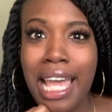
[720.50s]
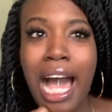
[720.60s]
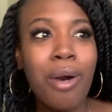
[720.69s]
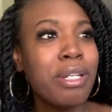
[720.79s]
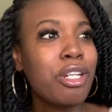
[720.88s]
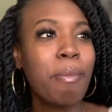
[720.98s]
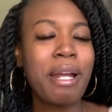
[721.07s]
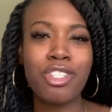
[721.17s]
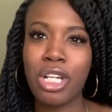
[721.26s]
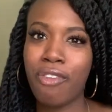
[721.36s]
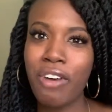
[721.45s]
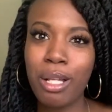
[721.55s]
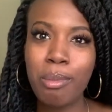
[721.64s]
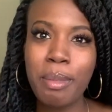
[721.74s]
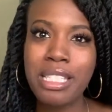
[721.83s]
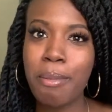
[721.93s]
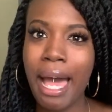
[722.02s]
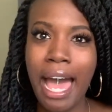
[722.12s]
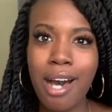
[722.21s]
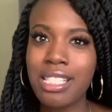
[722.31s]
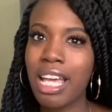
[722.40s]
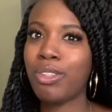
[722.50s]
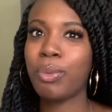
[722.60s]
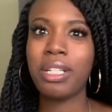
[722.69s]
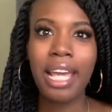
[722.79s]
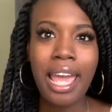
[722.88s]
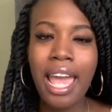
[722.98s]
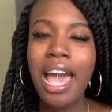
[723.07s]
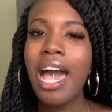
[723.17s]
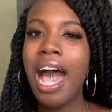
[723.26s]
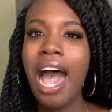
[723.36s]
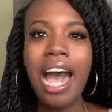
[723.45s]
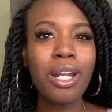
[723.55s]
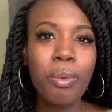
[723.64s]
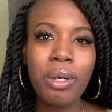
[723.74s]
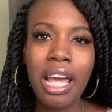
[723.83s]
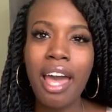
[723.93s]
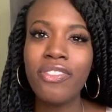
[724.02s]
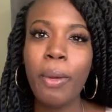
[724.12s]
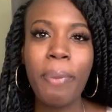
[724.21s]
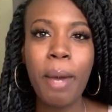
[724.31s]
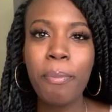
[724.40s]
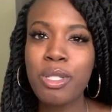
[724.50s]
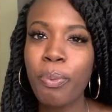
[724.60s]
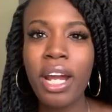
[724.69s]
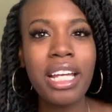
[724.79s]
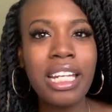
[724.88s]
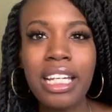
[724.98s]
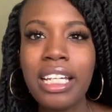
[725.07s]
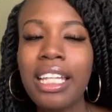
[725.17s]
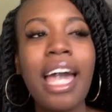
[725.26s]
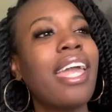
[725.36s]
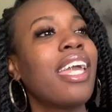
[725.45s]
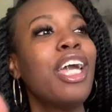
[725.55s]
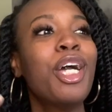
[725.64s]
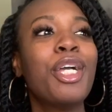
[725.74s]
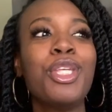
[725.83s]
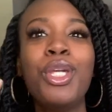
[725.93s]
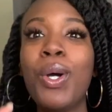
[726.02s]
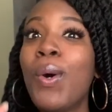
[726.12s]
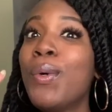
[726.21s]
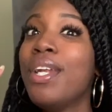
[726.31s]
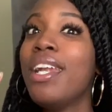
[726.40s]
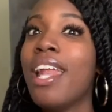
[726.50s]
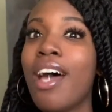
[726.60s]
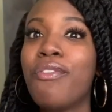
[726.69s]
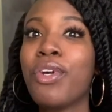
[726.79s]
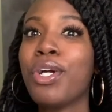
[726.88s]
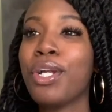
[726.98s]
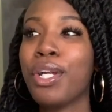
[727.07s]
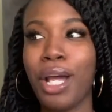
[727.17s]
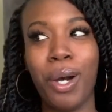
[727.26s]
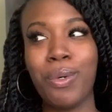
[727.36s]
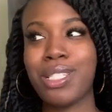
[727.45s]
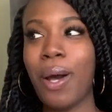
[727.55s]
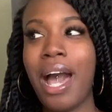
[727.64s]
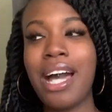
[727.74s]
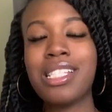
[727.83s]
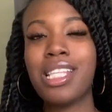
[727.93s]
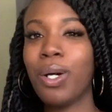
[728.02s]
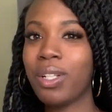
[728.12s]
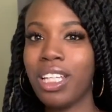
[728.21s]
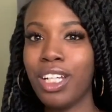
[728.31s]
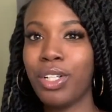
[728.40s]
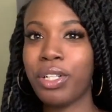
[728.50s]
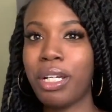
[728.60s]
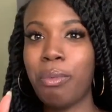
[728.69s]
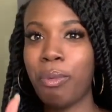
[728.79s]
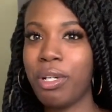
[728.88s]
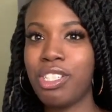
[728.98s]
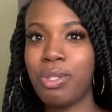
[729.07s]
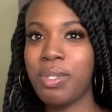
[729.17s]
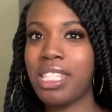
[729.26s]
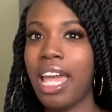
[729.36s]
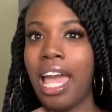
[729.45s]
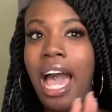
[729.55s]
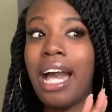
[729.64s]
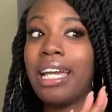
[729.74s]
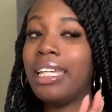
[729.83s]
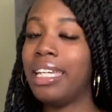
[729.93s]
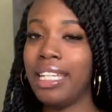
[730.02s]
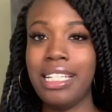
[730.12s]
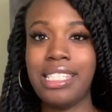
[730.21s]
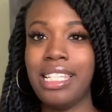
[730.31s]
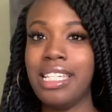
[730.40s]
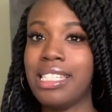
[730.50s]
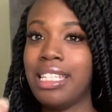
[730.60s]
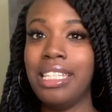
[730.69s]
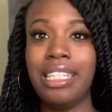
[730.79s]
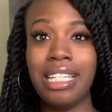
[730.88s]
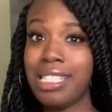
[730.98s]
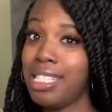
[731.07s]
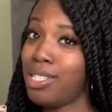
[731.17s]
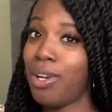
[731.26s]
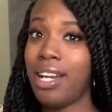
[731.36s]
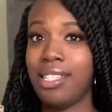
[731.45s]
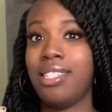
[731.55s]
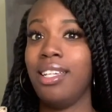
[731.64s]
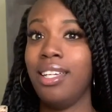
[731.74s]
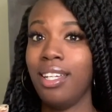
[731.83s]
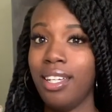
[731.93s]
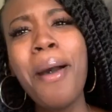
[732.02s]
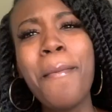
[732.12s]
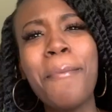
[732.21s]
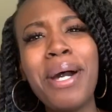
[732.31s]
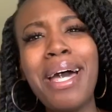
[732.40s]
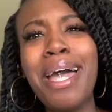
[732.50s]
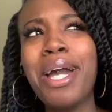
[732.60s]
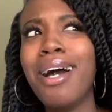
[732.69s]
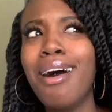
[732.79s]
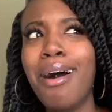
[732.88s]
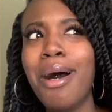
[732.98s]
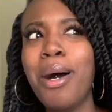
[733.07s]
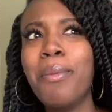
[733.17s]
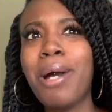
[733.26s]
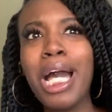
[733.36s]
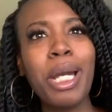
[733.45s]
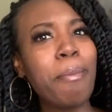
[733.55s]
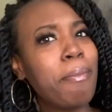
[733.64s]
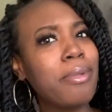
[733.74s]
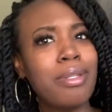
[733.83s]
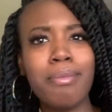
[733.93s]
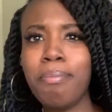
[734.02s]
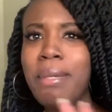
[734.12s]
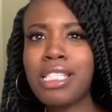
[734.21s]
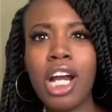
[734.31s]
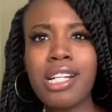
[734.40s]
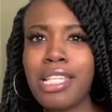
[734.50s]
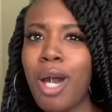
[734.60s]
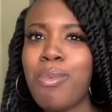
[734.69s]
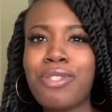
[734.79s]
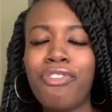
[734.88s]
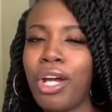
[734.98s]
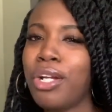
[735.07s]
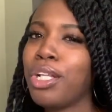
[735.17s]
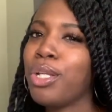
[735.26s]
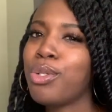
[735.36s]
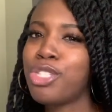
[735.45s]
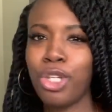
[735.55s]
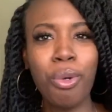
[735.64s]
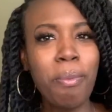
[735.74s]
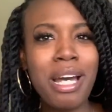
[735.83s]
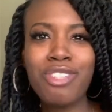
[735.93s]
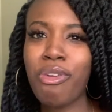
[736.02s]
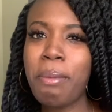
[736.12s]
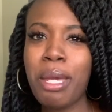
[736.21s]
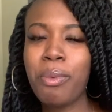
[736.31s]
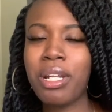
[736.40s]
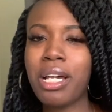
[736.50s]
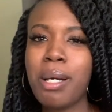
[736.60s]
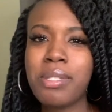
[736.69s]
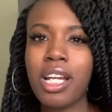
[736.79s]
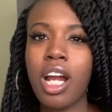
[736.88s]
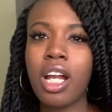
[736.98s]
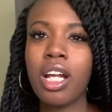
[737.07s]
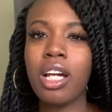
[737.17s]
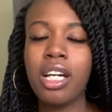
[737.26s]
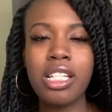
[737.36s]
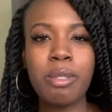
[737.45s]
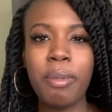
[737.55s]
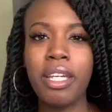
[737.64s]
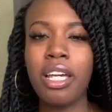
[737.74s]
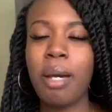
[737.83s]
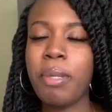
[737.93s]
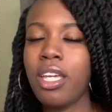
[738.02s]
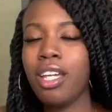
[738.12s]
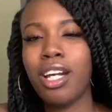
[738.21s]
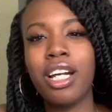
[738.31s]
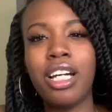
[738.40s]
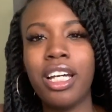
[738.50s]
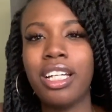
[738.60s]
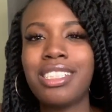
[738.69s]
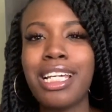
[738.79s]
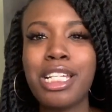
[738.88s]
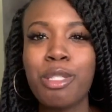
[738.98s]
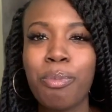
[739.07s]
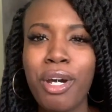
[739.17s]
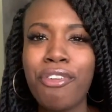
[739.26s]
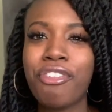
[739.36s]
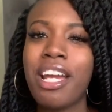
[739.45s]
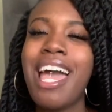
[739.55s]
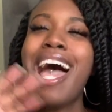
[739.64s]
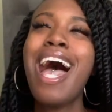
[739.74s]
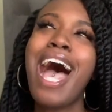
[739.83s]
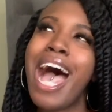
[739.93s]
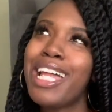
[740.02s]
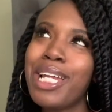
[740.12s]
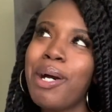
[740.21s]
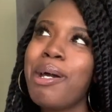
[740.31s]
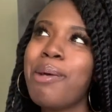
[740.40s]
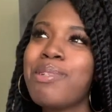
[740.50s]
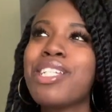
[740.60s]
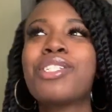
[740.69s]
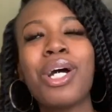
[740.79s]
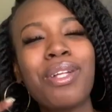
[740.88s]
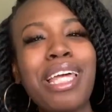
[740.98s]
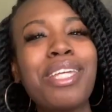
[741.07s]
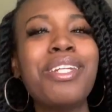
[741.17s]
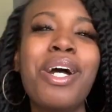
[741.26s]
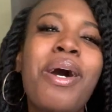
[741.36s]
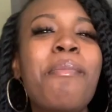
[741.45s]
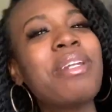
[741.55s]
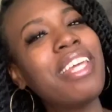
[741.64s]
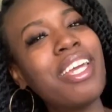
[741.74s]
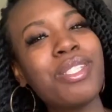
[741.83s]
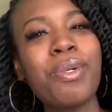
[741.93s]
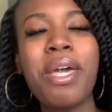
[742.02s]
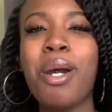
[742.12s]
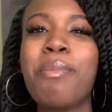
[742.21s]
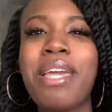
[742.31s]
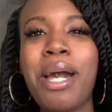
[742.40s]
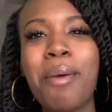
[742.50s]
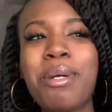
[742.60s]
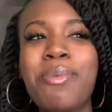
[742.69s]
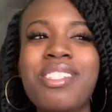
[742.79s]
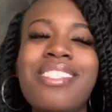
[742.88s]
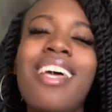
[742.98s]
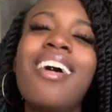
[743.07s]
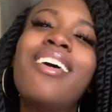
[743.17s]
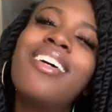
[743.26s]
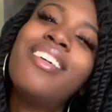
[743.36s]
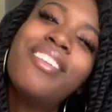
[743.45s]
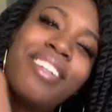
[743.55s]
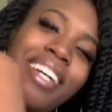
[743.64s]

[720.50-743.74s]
I don't need nobody trying to follow me to my house after a date. I don't want to have to pepper spray a nigga. Like, you never know. So I totally agree with what she was saying. I get it, sis. Niggas is crazy. But um Miss Garcelle was flirting a little too much for me when it comes to her husband. I mean, uh Sutton's boyfriend. I know it was a joke, like, you know, I'm a damsel, help me out, but it was just like, oh